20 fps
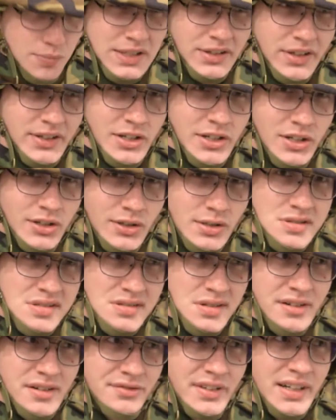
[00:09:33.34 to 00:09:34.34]
like a good
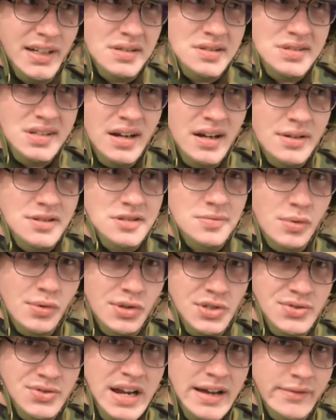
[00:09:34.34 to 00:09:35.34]
stiff, like it's got smooth
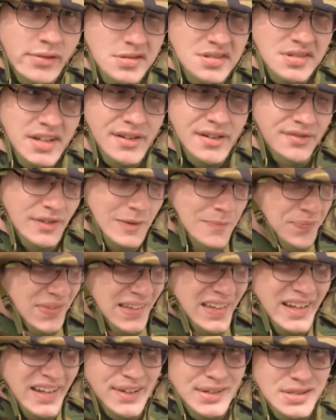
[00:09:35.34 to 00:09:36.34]
travel stiff.
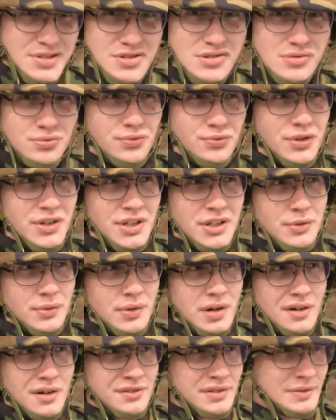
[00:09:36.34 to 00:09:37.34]
It's just really
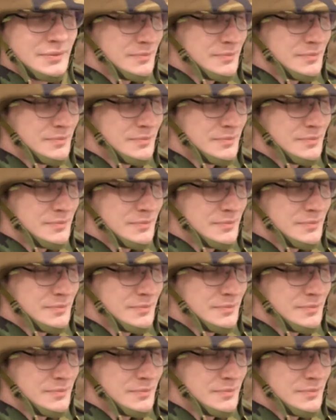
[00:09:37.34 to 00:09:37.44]
rough.